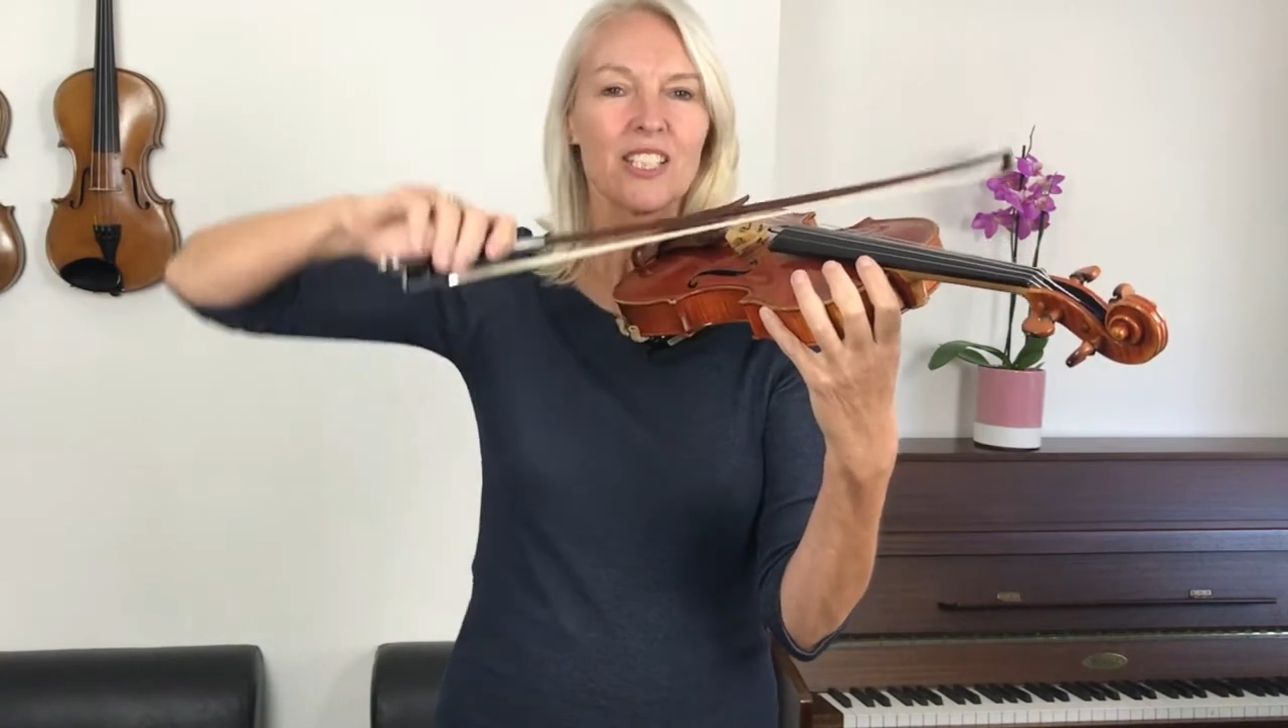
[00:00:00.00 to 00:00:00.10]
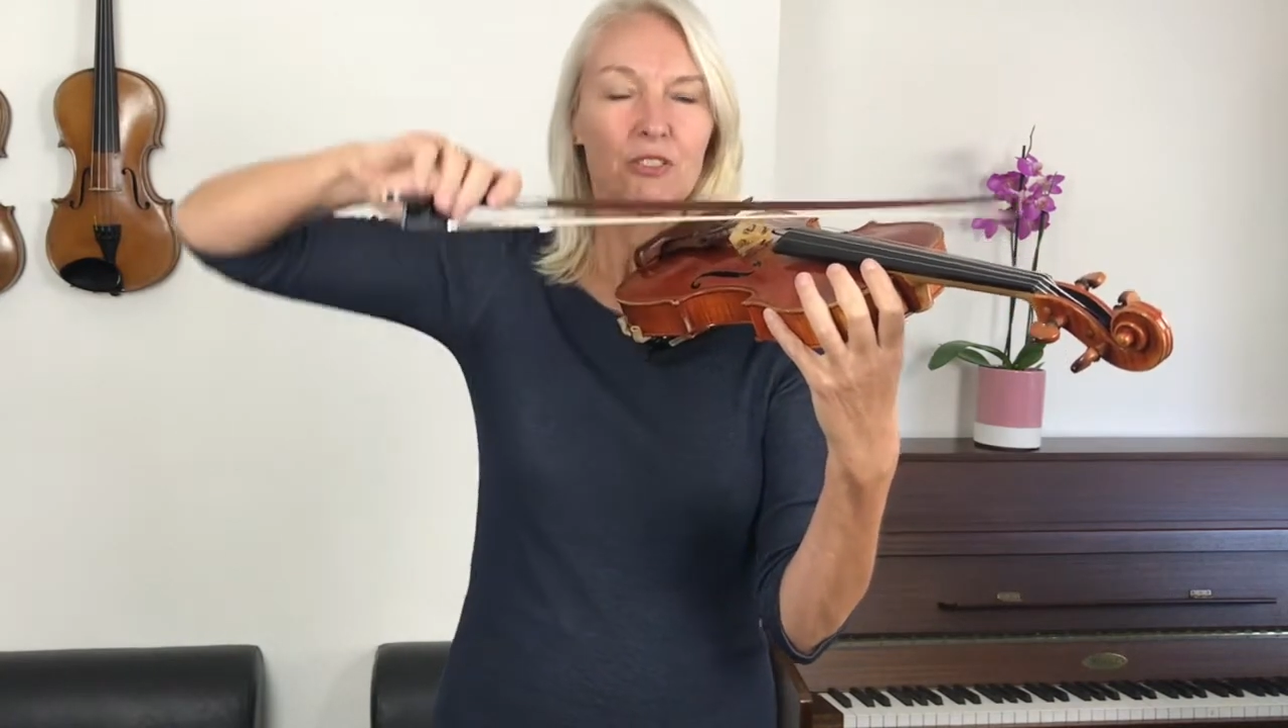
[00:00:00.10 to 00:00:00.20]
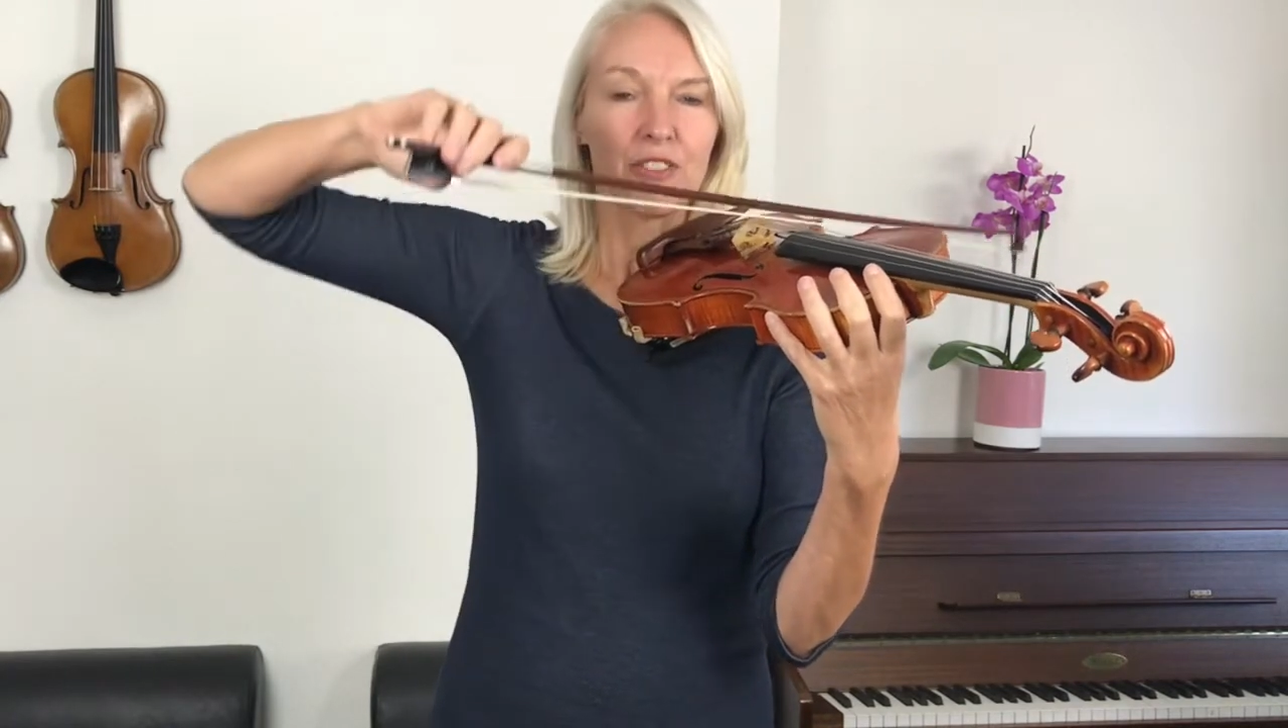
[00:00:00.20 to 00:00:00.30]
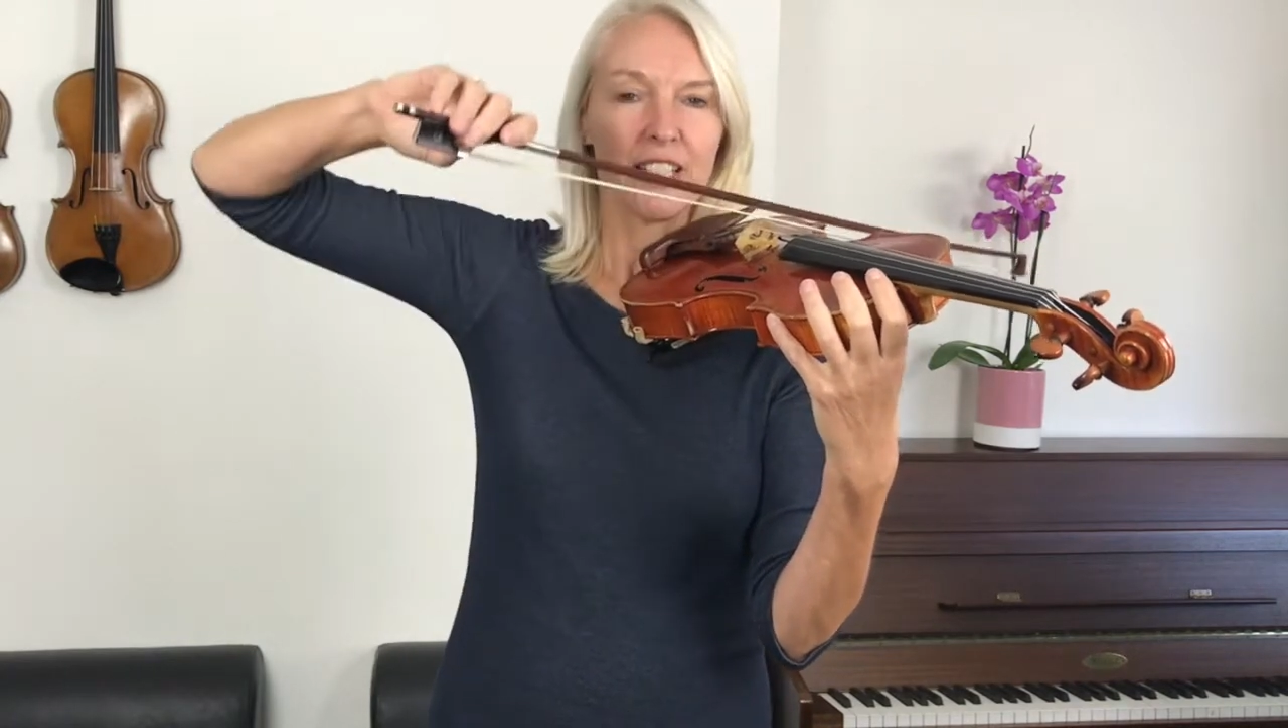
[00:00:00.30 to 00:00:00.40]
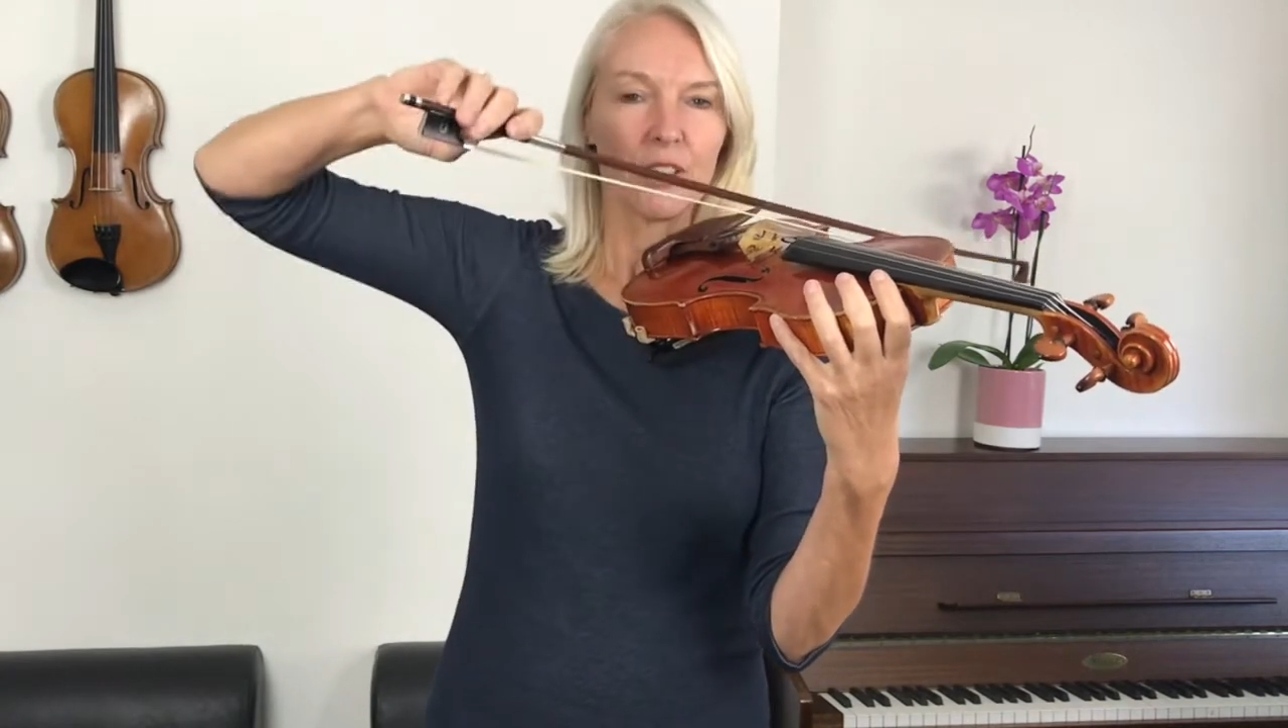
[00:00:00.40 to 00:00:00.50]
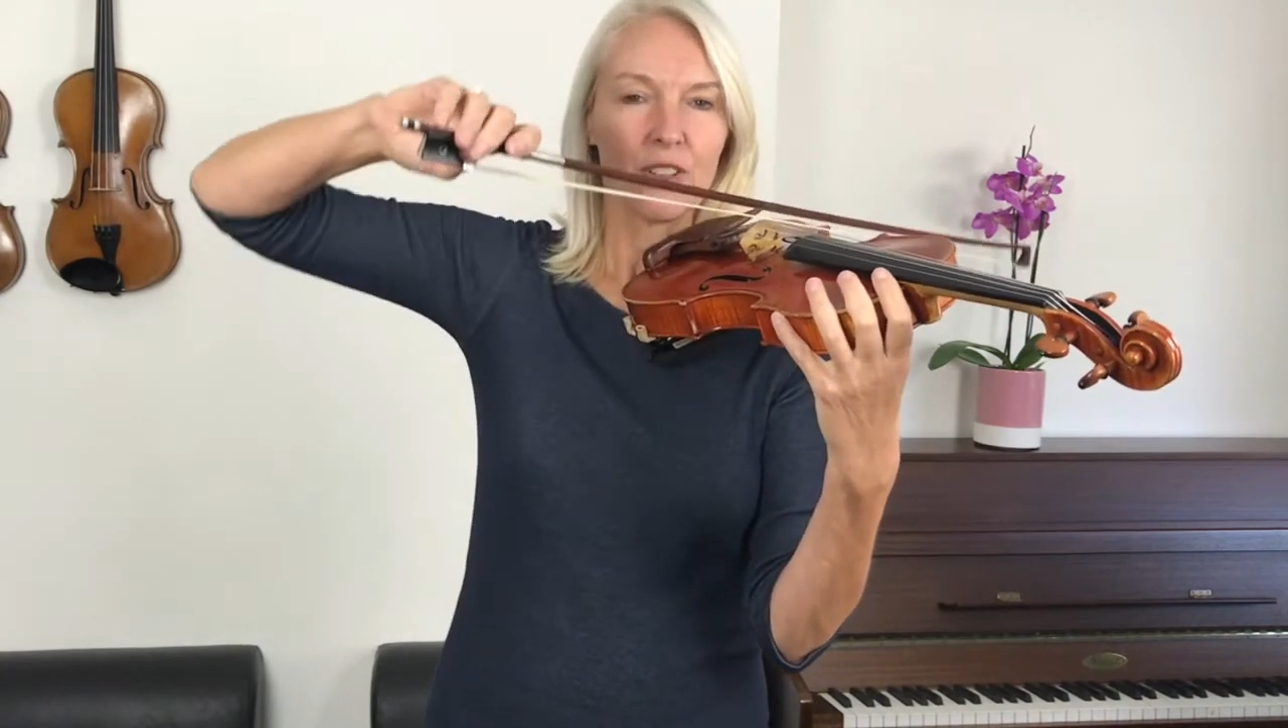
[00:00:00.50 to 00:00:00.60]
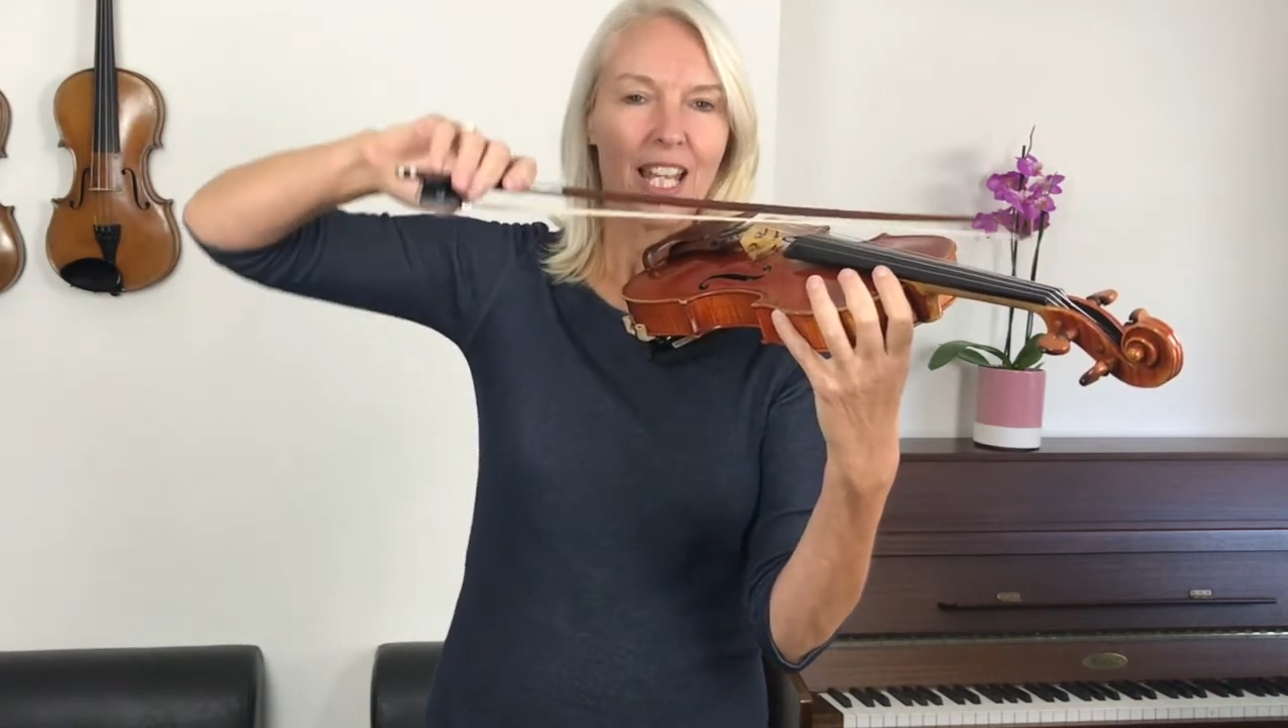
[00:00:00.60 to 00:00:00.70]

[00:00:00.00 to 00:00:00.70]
was a really good